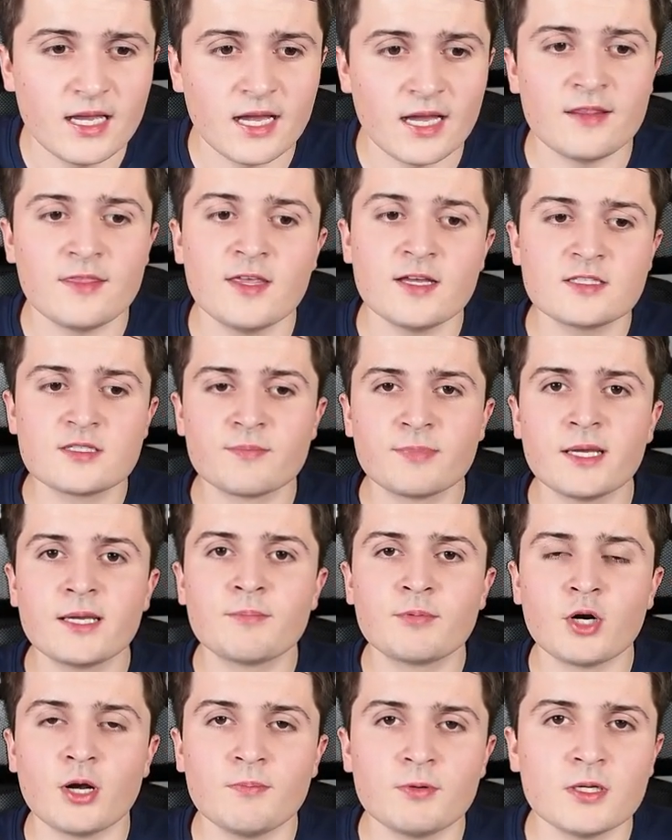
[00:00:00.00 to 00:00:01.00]
And that's a
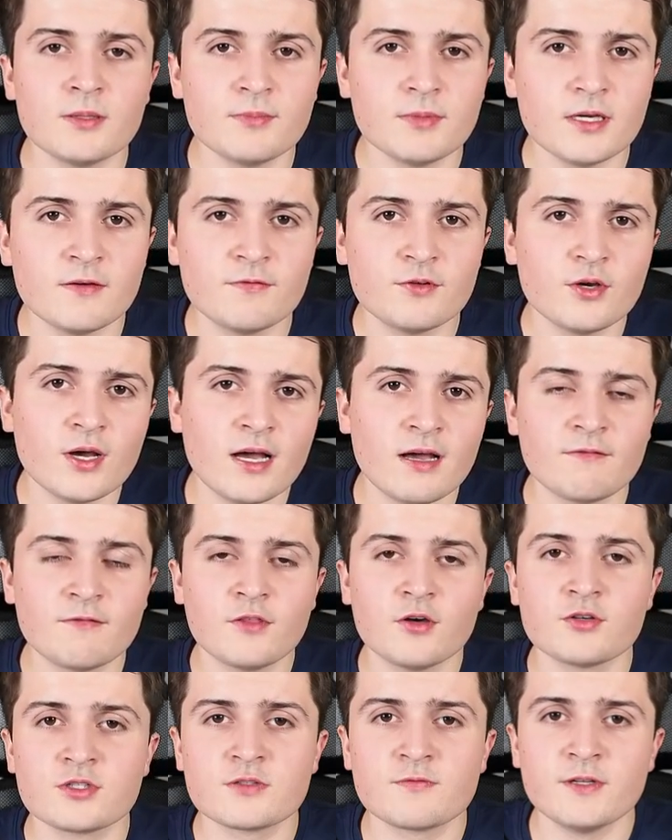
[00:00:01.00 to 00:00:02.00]
big problem if you
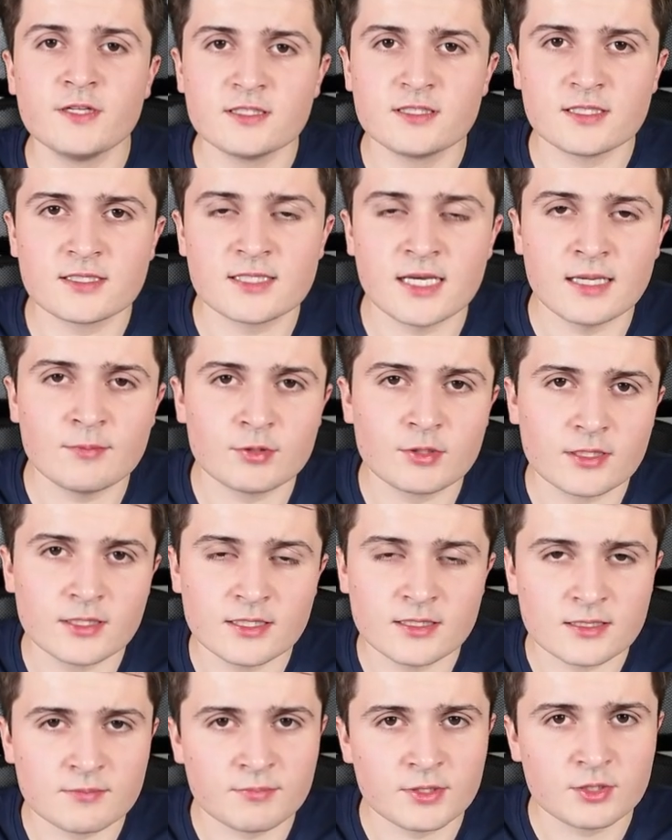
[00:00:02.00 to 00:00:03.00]
have those filter table
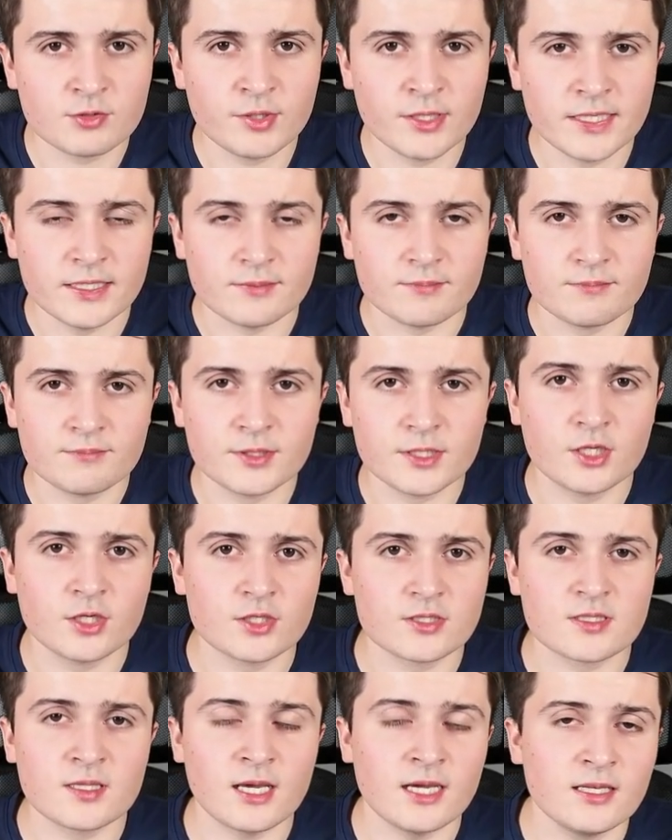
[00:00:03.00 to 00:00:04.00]
in between,
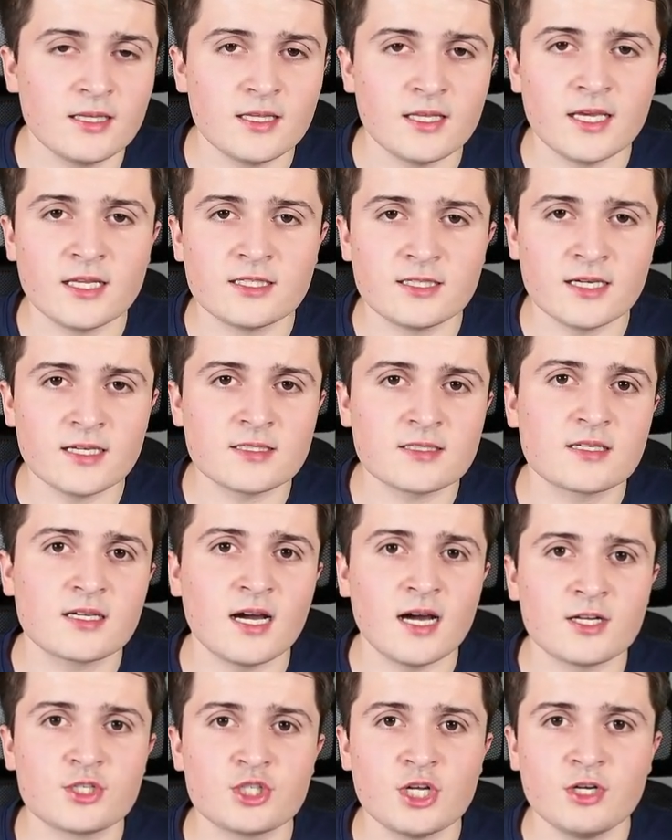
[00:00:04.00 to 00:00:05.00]
because then the ETS
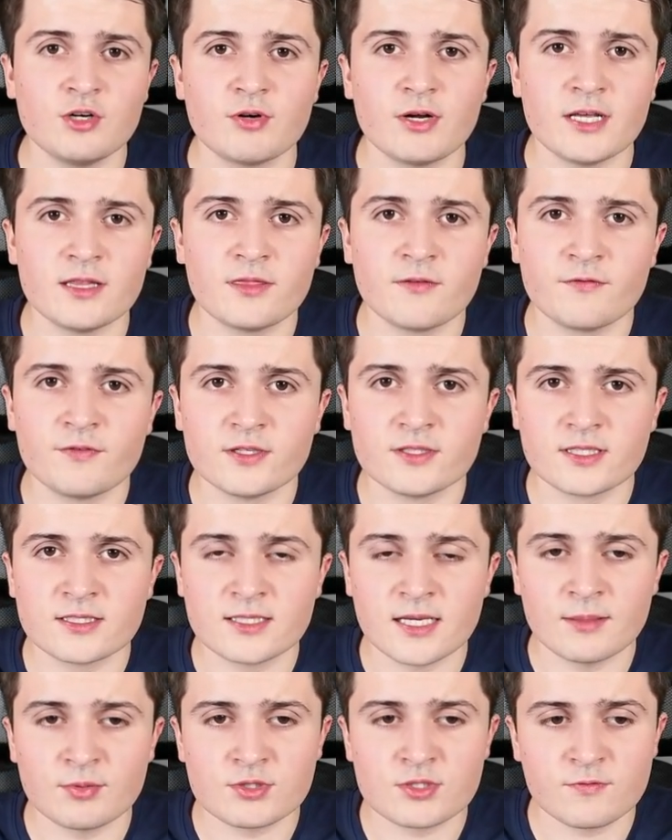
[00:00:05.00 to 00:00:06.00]
can't generate the filter
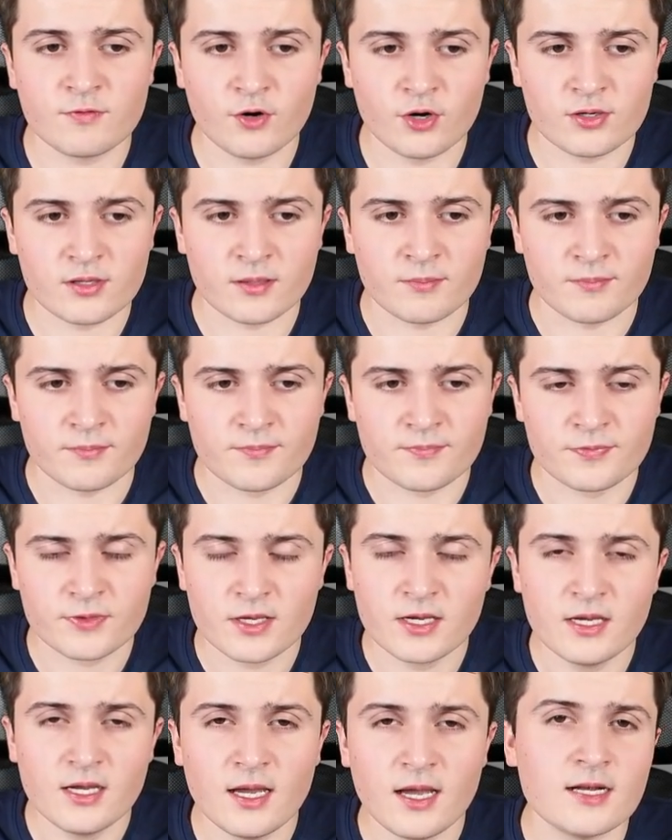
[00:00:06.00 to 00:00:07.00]
tables for them.
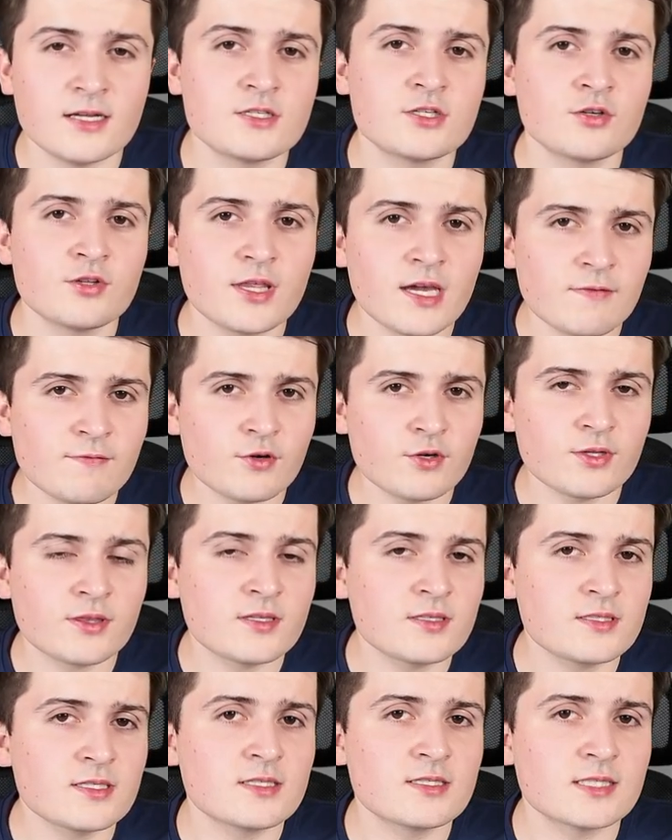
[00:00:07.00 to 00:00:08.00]
And so therefore,
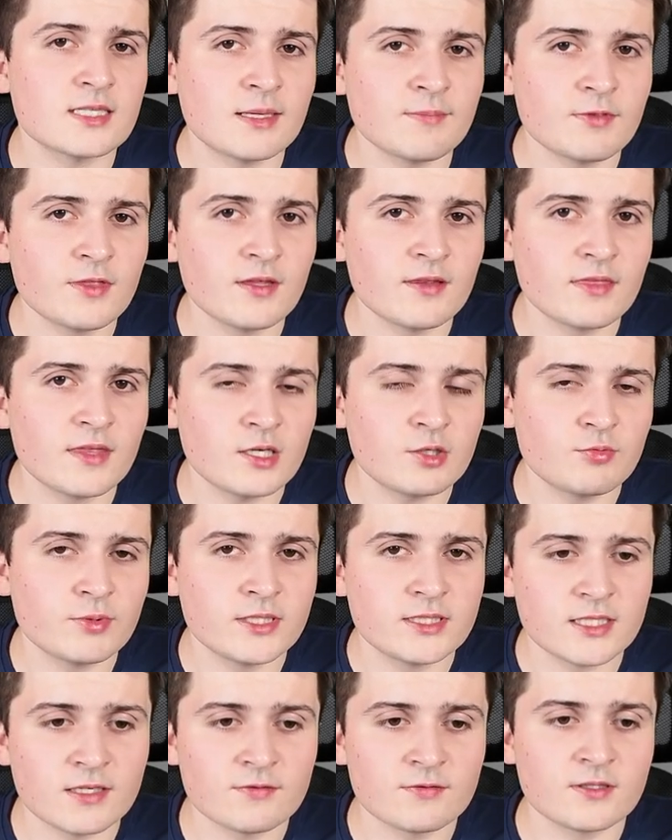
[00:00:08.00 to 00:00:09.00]
this is something that
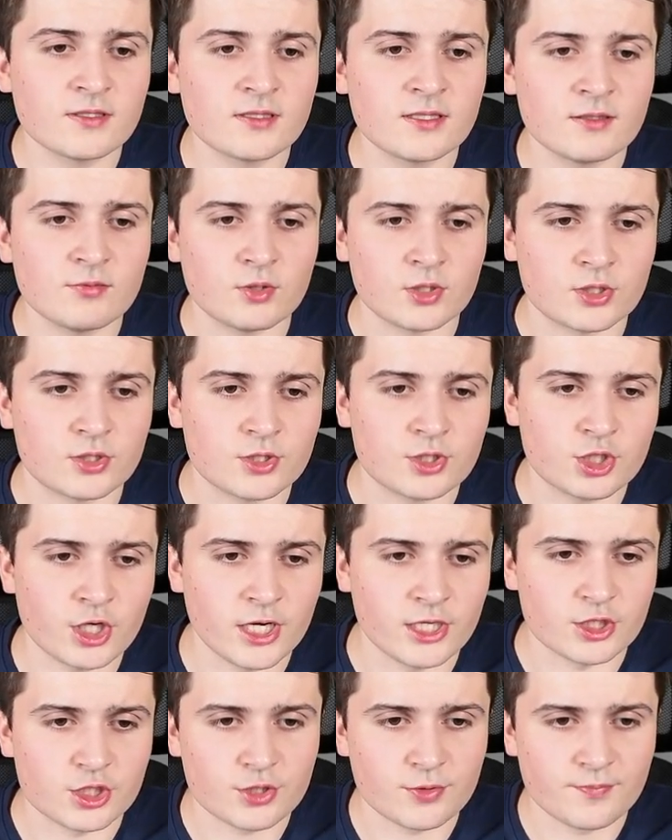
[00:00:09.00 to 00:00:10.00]
we definitely want to
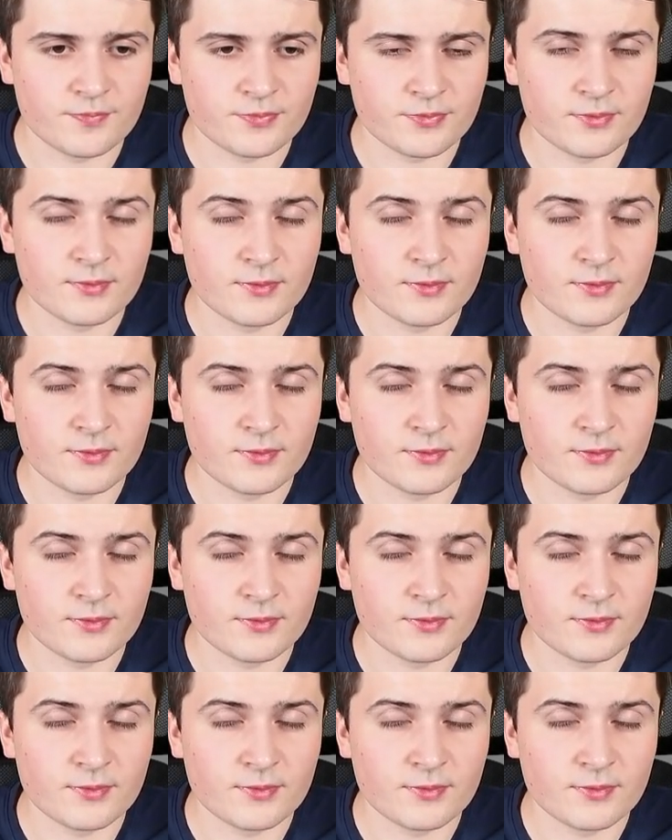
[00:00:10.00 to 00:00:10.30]
change.